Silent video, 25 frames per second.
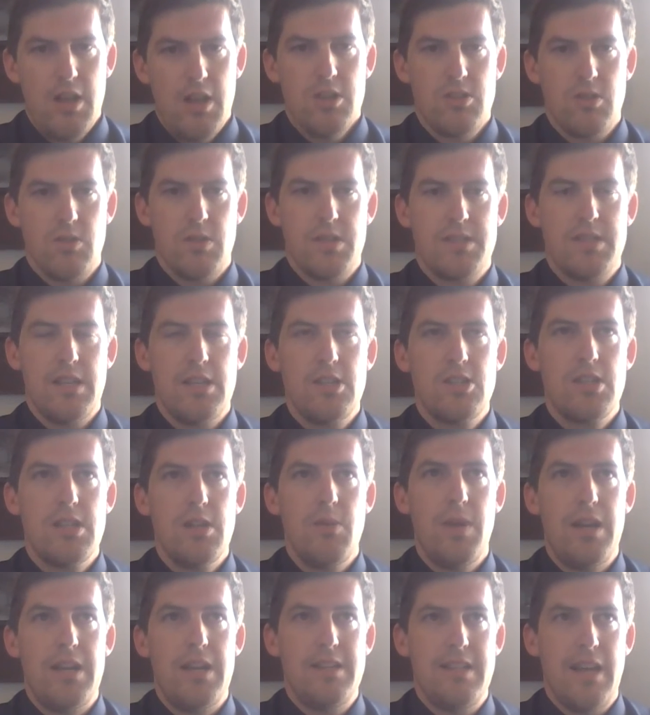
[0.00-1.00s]
So
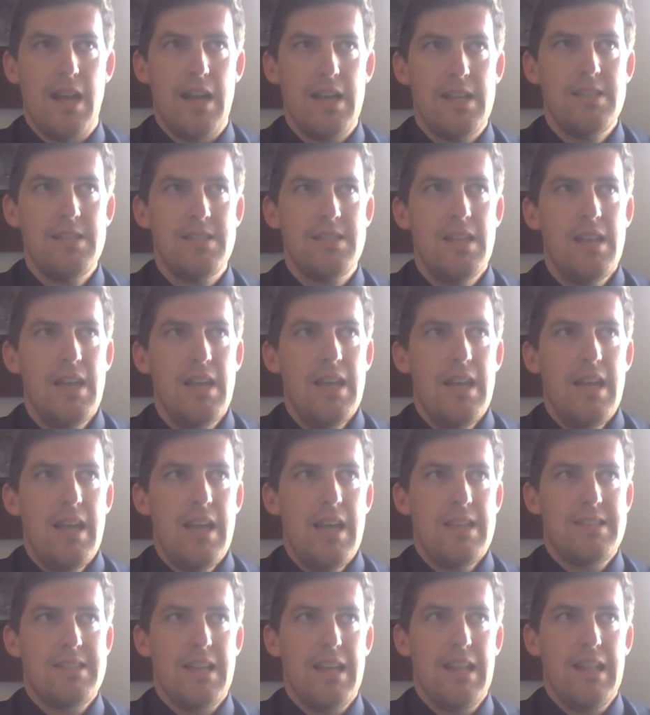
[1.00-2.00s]
essentially what it does
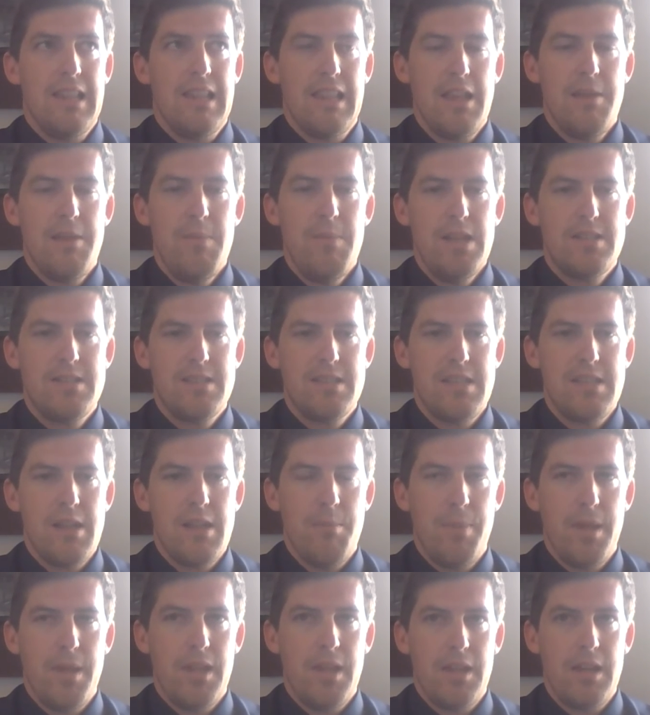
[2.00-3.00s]
is it limits the
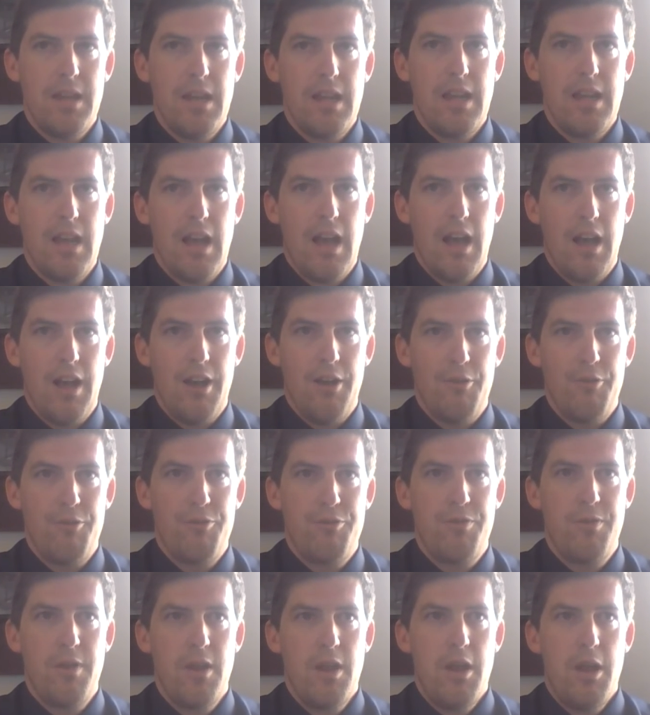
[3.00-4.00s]
ability
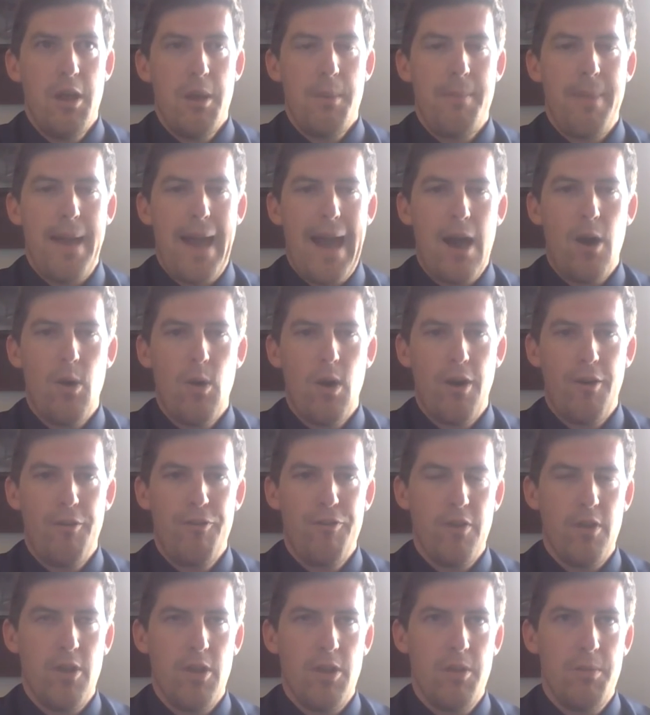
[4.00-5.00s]
of
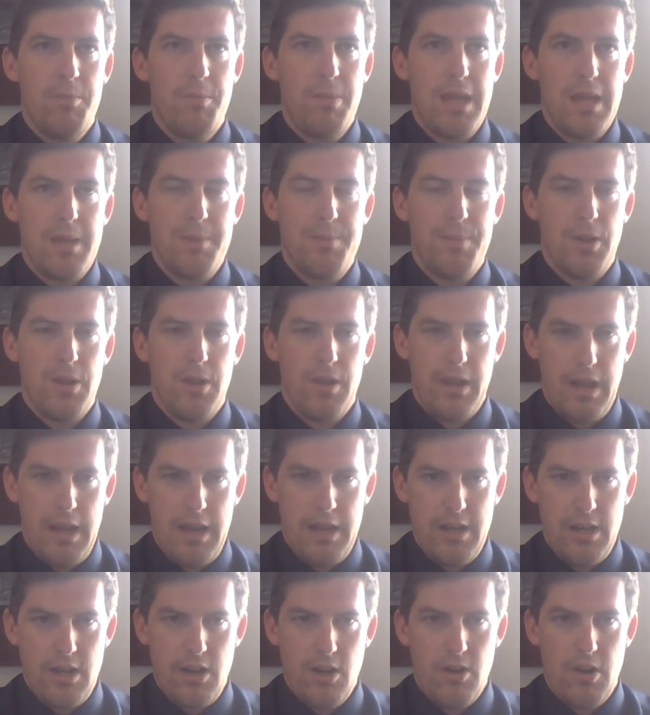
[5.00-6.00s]
powerful people
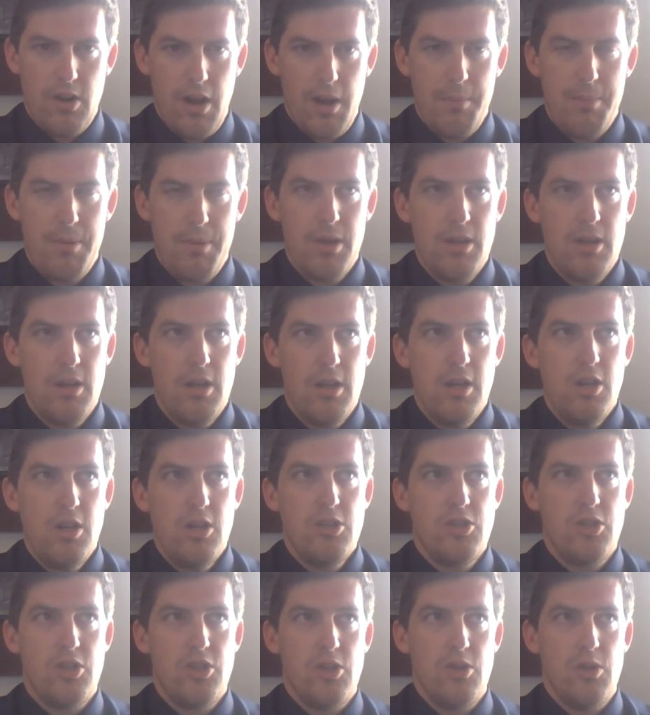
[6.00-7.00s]
in Europe
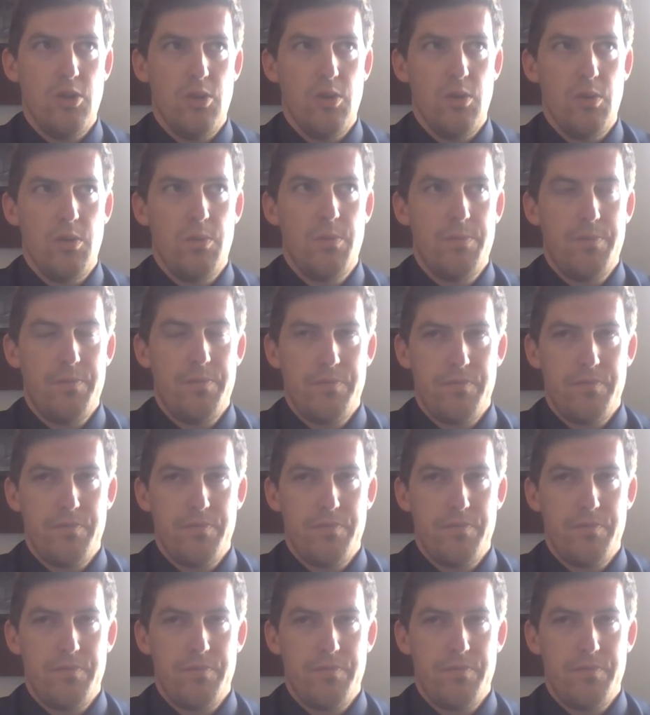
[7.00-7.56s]
to